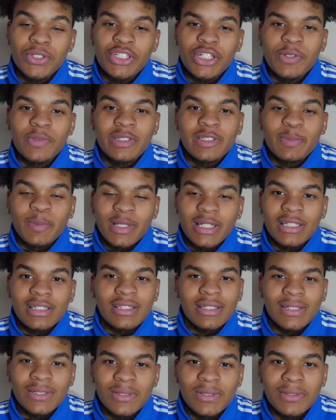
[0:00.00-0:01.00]
She was mixed
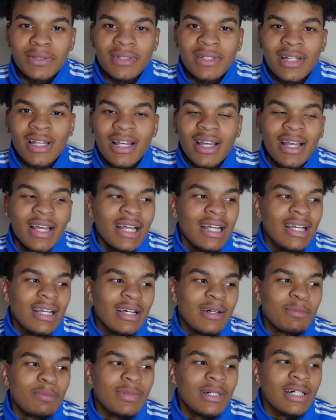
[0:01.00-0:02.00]

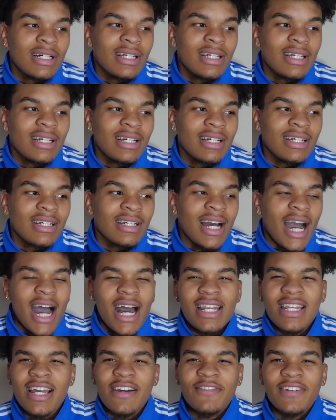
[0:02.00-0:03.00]
too, but I
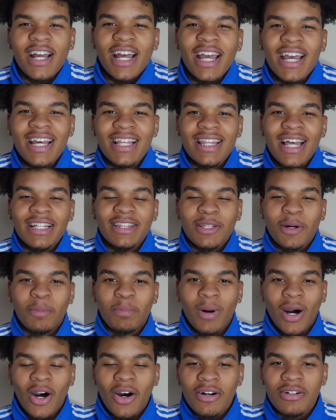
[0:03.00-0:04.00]
never had like the
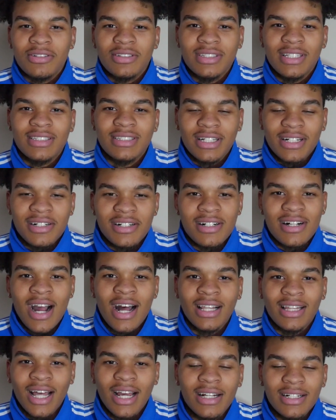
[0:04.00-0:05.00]
balls to tell her I
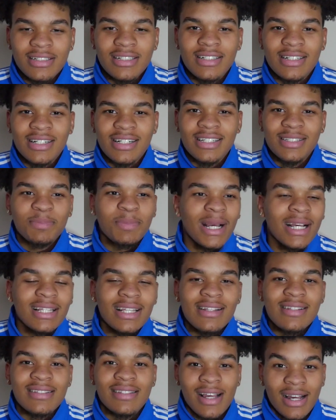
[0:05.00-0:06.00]
liked her, because back
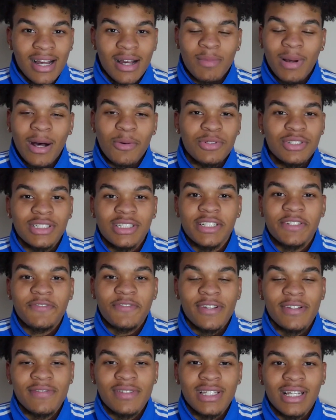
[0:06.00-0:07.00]
at the time I was just
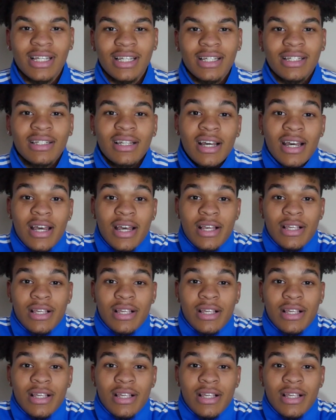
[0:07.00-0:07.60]
15.